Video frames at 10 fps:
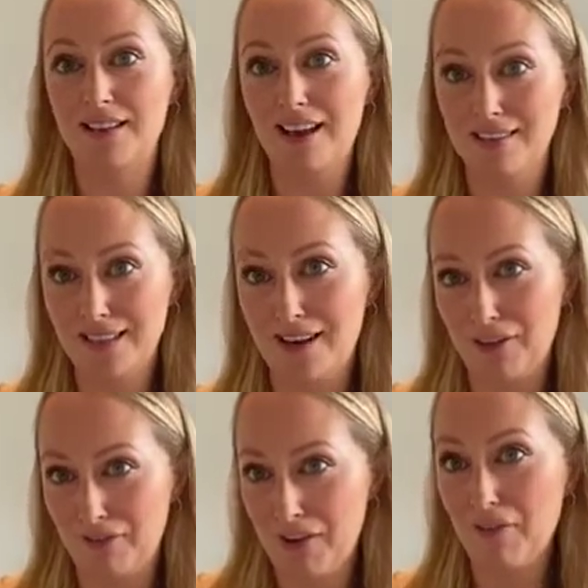the
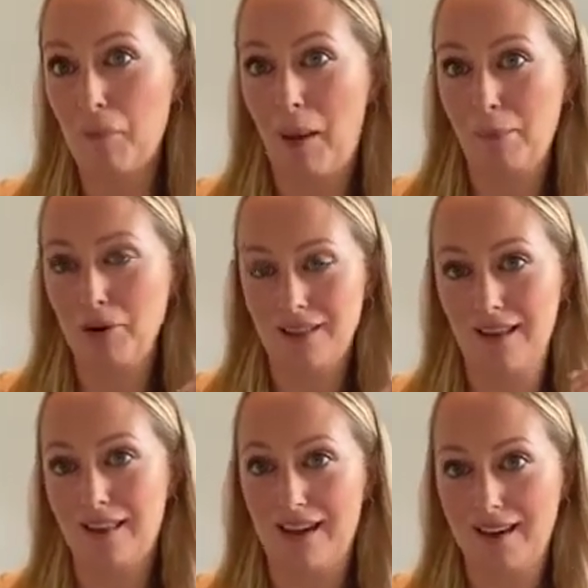underlying fear, remember, is
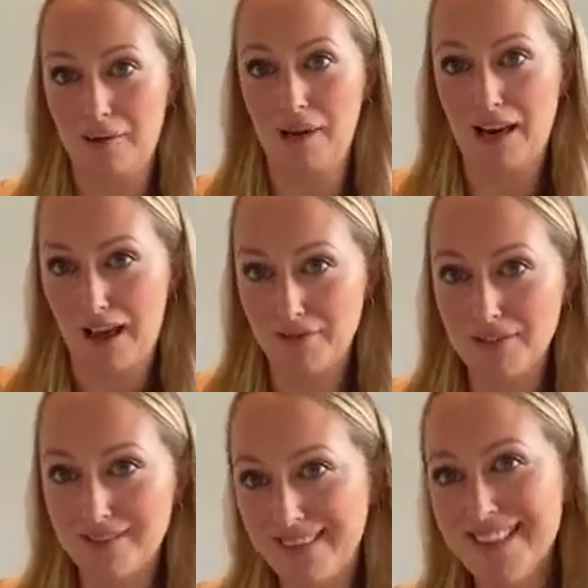that they're going to be left.